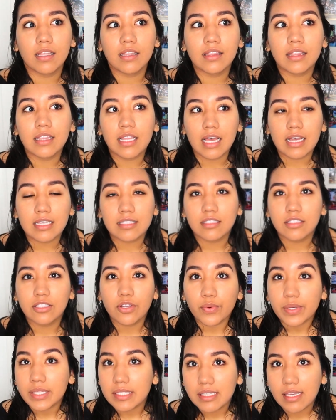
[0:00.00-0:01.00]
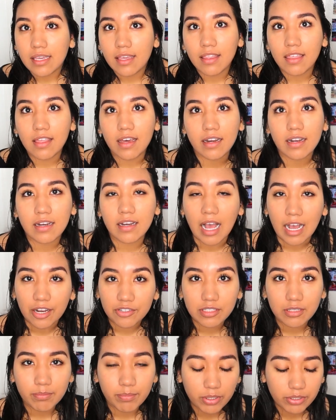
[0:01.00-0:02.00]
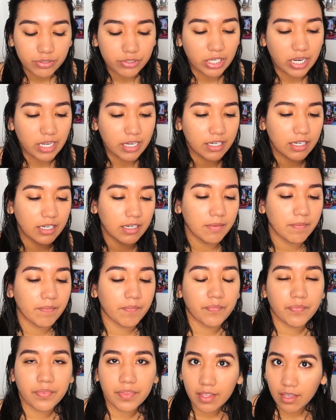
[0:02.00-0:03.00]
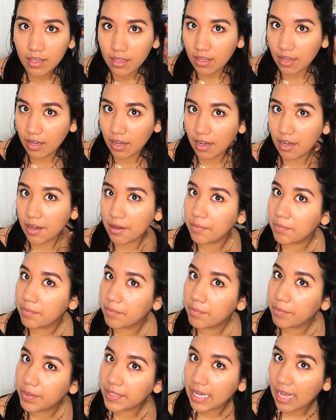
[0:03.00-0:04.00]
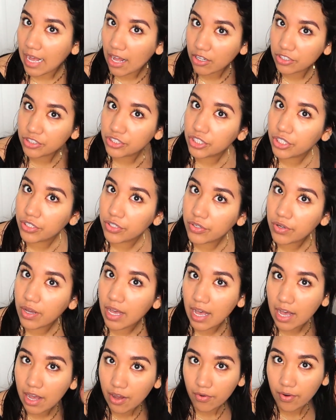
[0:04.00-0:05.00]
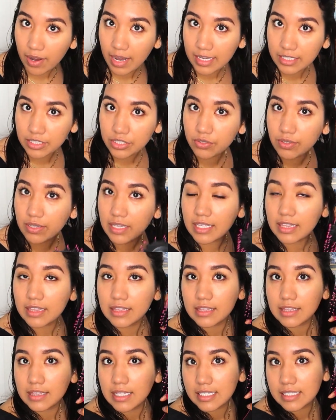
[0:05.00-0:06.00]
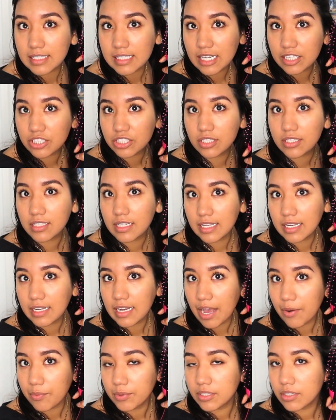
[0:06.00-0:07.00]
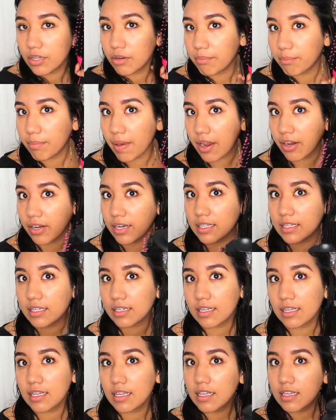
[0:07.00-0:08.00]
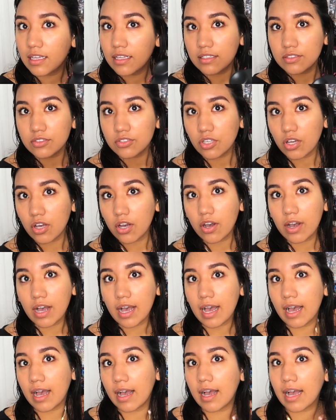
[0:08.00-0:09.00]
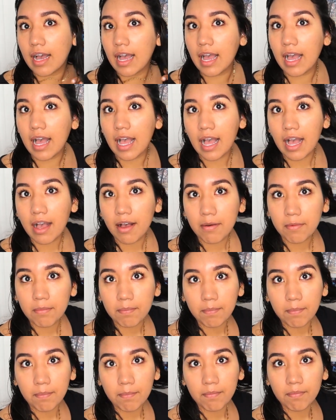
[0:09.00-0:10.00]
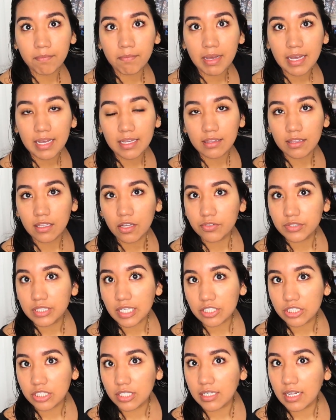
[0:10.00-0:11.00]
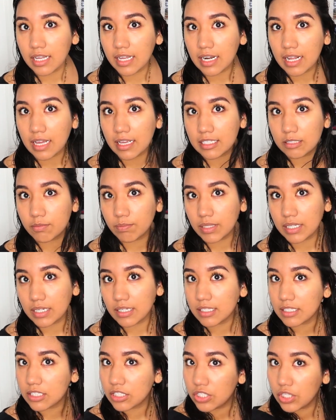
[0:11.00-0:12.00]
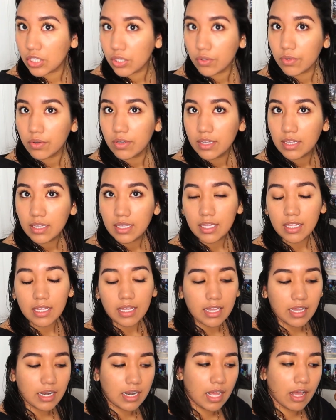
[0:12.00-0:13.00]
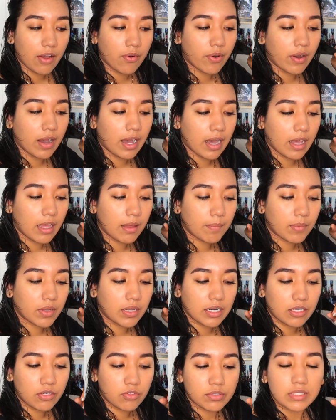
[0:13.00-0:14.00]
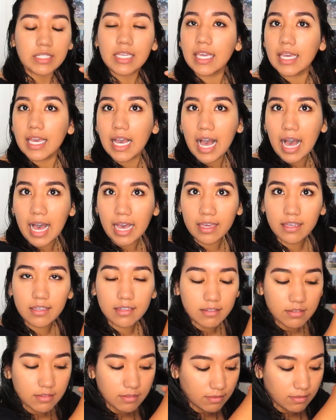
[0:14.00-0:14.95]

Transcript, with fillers: less noisy than an actual blow dryer. Um, but yeah, I'll show you how I do like this section, and I will compare it. So I have my low section and I split it in two, and now I'm gonna use the high.